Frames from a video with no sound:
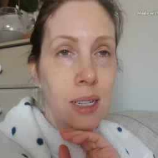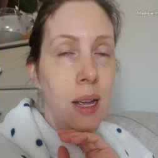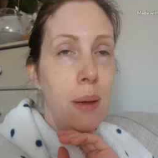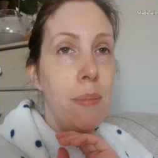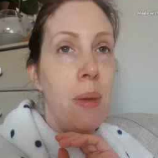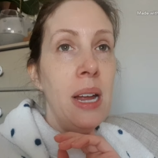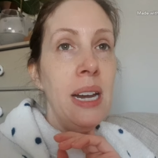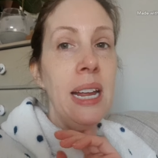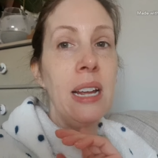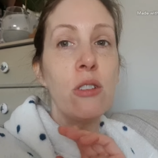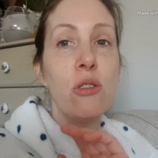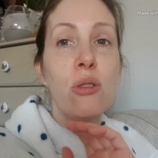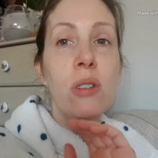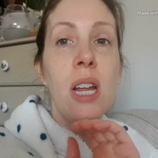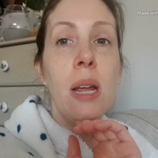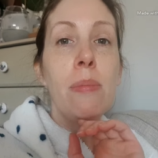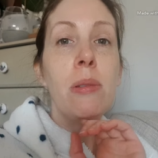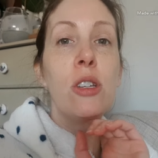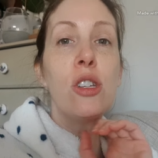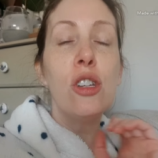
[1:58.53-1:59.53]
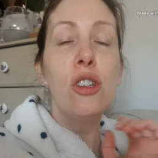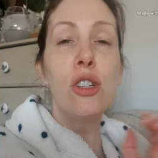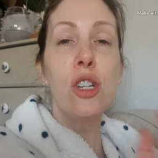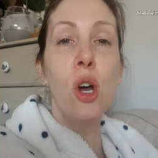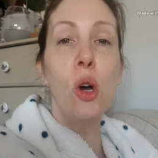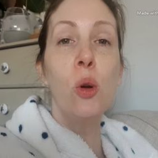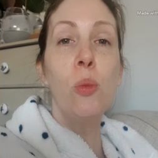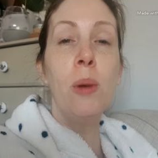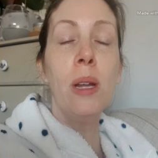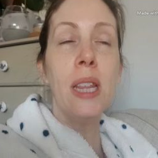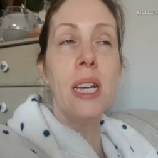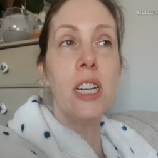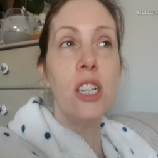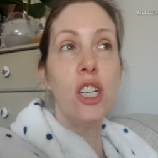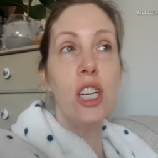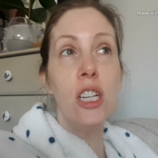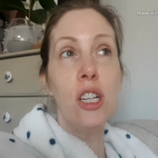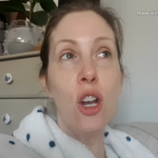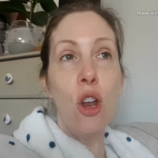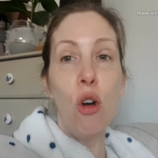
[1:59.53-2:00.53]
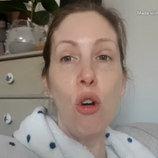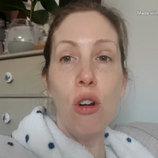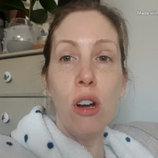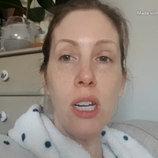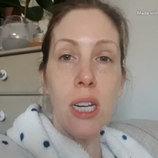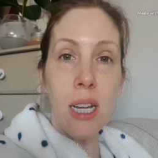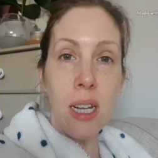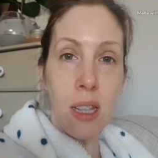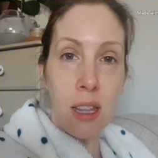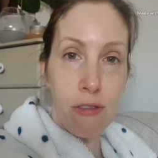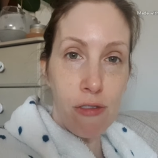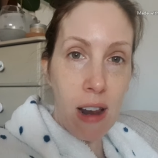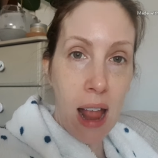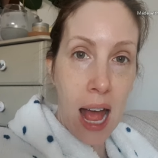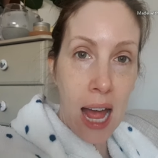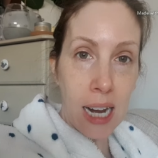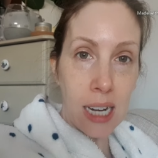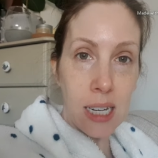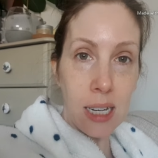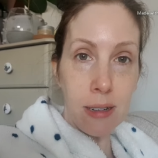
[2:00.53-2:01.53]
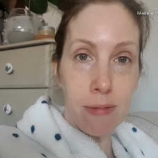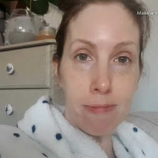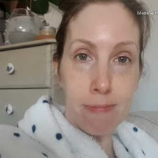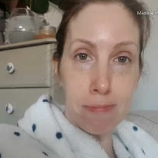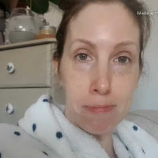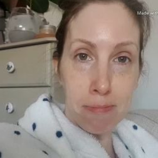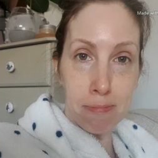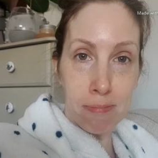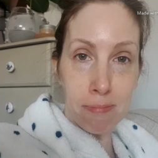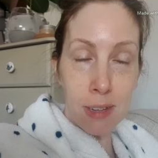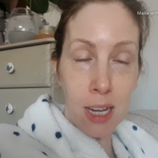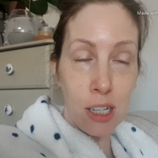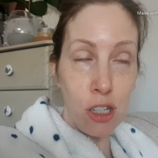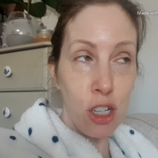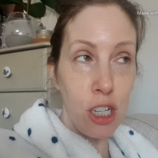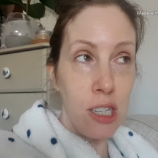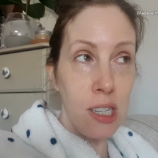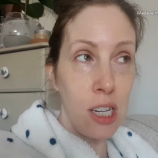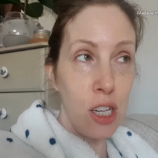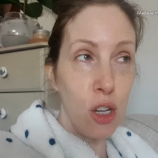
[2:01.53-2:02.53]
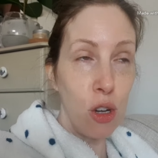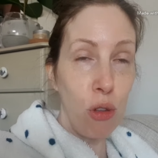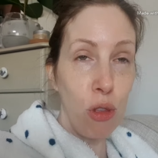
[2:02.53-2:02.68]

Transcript: My next door neighbour's just told me that she's locked in the flat and she's sitting